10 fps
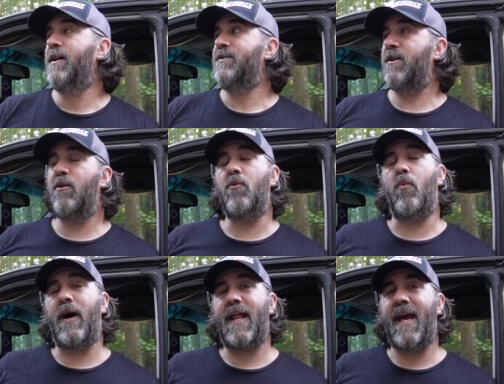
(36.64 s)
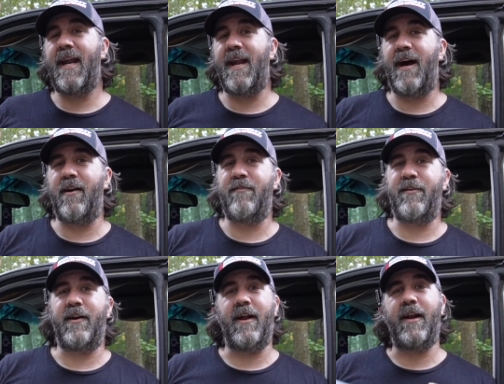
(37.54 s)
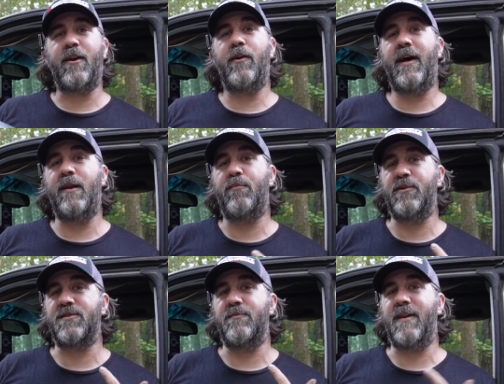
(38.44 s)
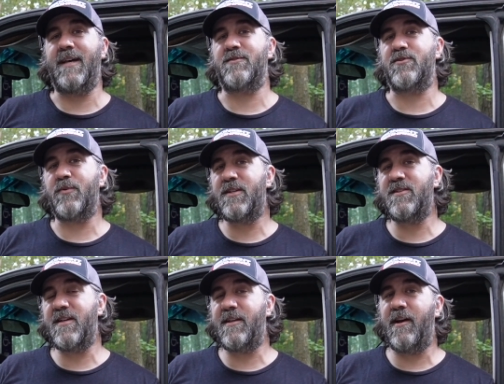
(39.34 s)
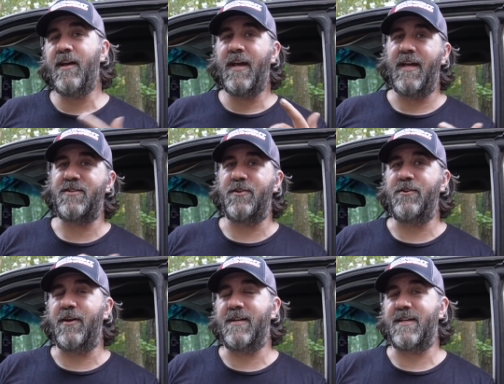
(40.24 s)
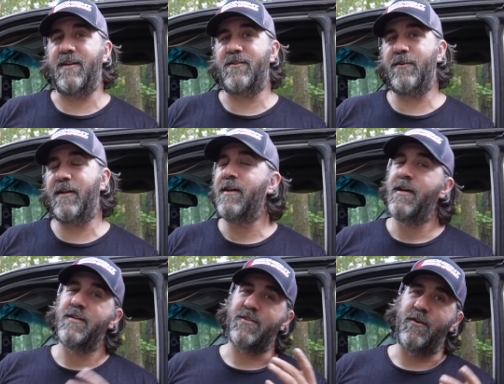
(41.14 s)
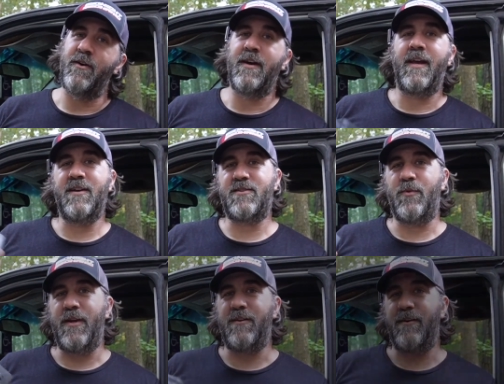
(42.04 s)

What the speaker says: So while I had it out, I figured I'd go ahead and put some nicer switches in there and show you guys how to do it. So here's the way you do